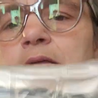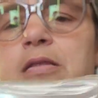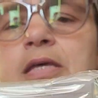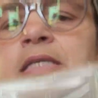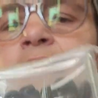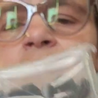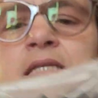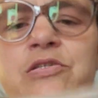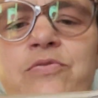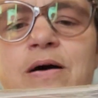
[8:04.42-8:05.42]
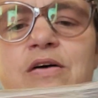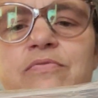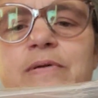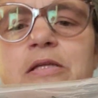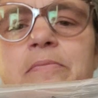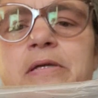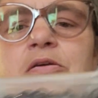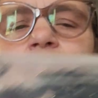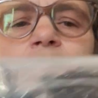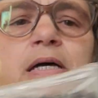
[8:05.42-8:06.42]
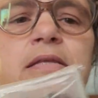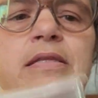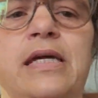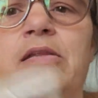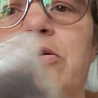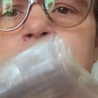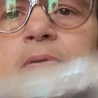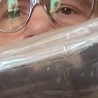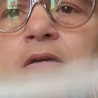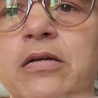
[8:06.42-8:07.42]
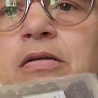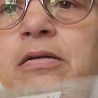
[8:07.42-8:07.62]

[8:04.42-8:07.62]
It says they're 12 millimeter, but they look bigger